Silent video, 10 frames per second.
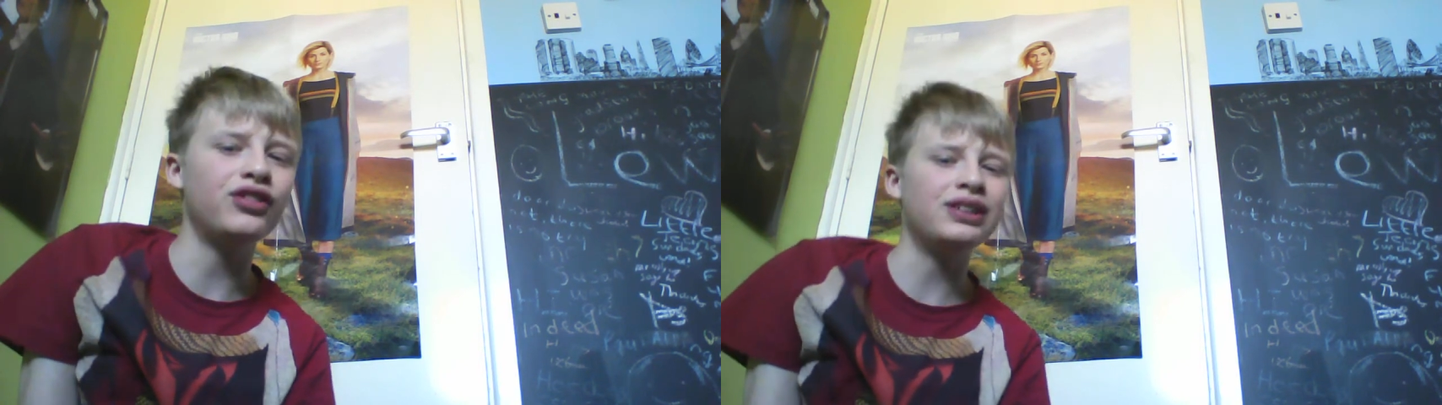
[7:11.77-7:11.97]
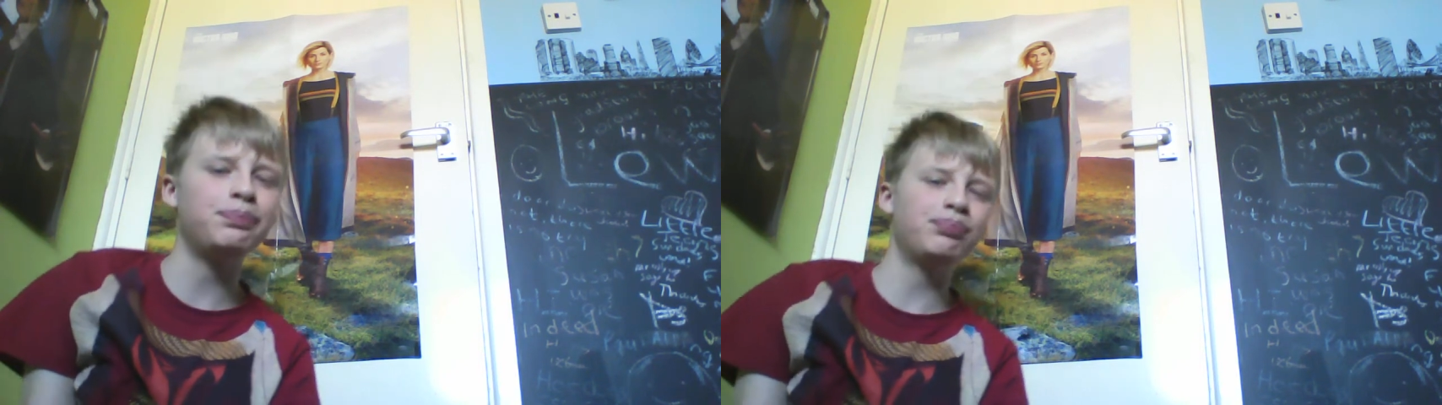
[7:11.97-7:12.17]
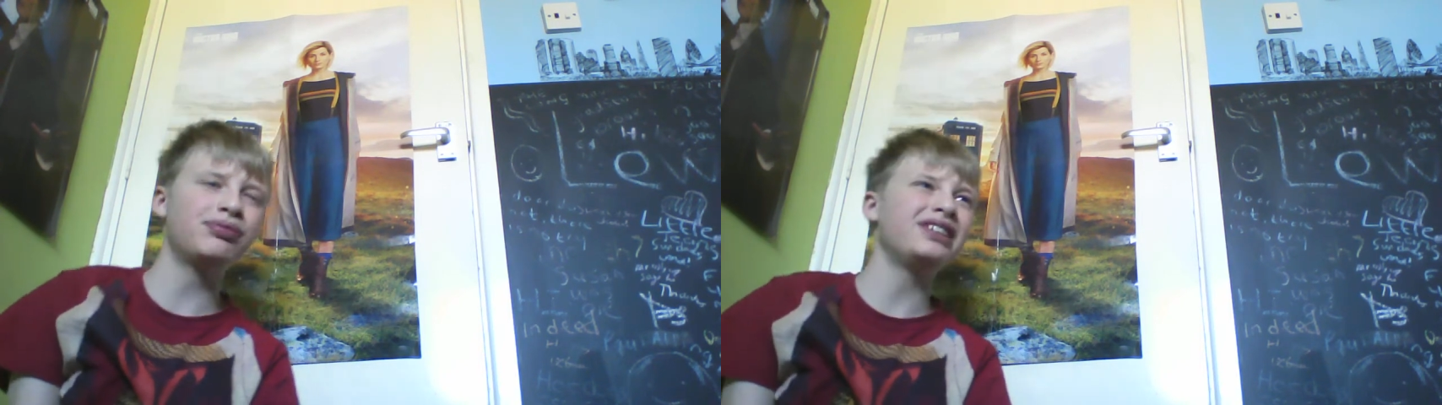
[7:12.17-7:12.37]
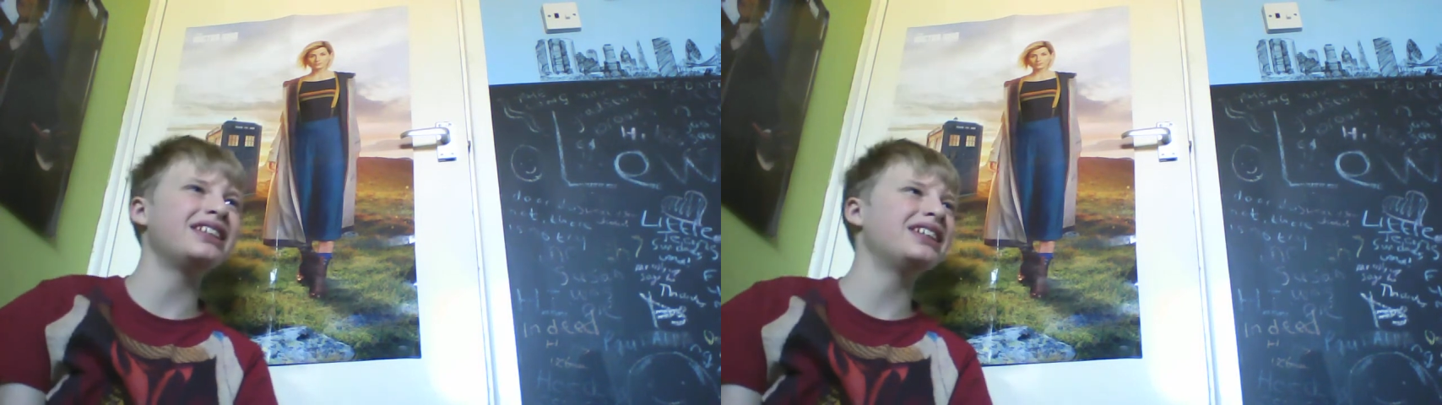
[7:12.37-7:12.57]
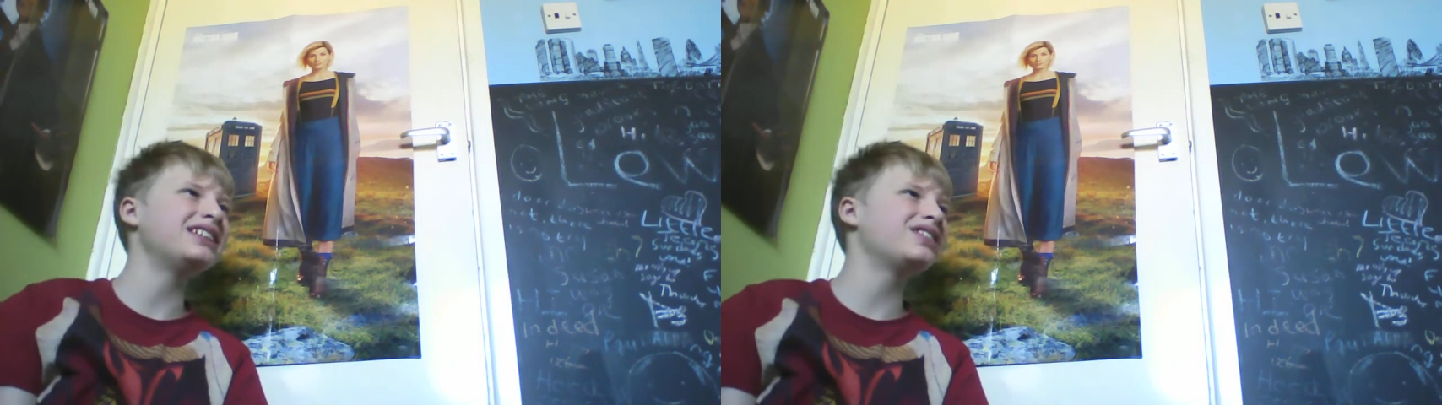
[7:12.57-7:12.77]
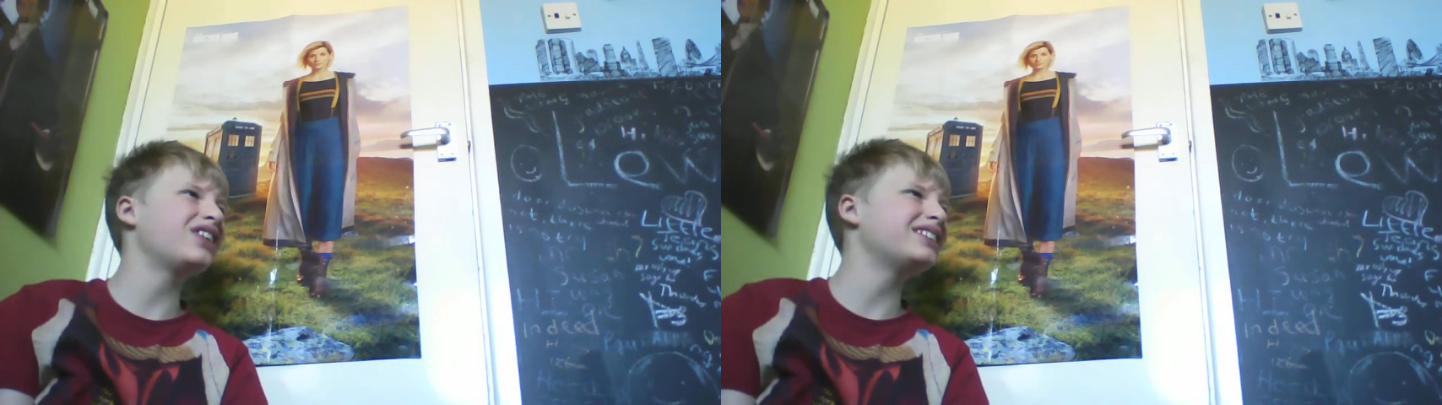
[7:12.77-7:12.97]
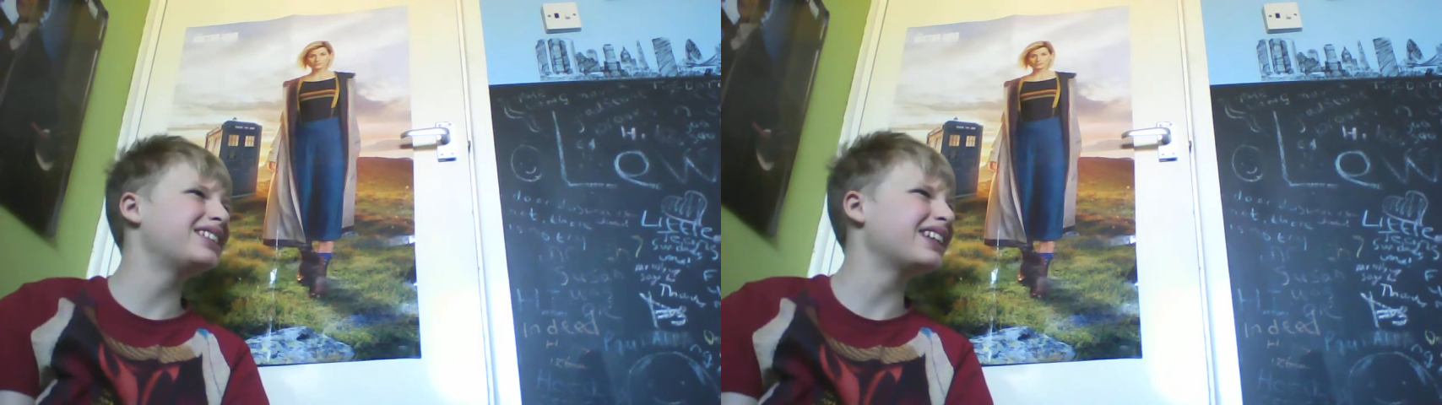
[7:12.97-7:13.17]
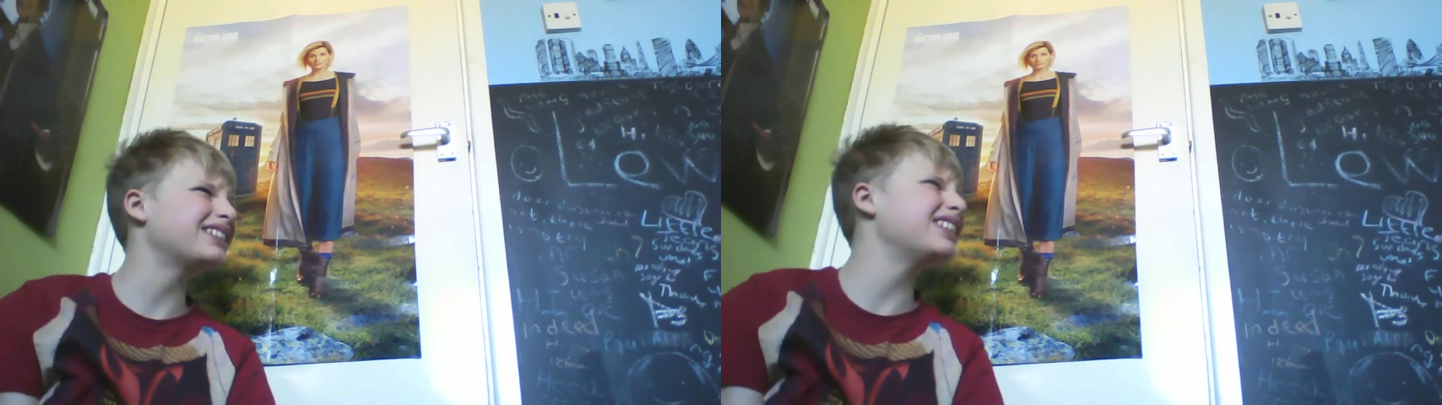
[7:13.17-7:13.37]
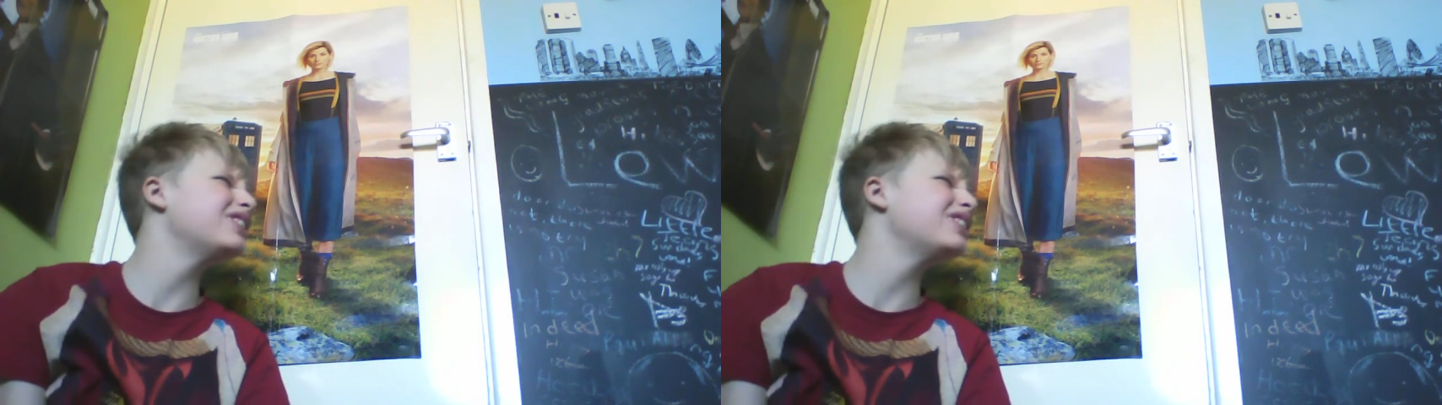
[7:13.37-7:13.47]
It's brilliant. It's fantastic.